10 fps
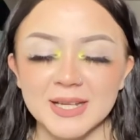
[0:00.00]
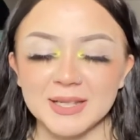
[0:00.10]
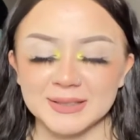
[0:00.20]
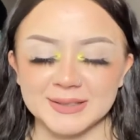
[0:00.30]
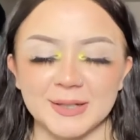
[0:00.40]

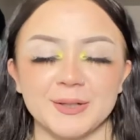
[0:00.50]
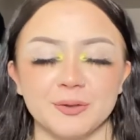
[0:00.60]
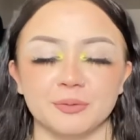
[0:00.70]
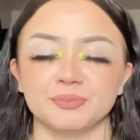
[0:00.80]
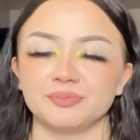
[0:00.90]

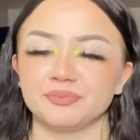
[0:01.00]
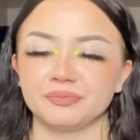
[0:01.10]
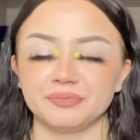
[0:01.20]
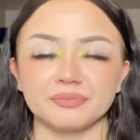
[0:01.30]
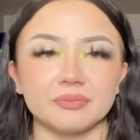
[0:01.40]
So
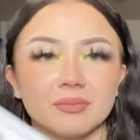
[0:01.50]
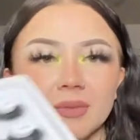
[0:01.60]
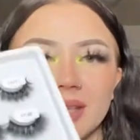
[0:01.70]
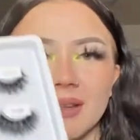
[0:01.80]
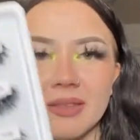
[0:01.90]

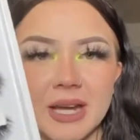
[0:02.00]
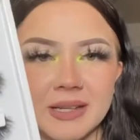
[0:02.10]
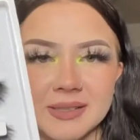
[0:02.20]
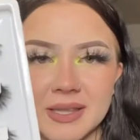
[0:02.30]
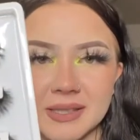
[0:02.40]
that
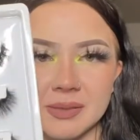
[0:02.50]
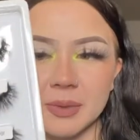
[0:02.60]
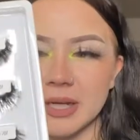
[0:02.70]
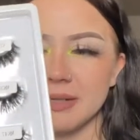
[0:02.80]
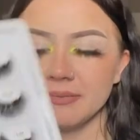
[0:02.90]
is this
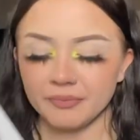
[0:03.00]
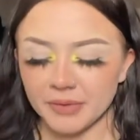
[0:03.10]
one.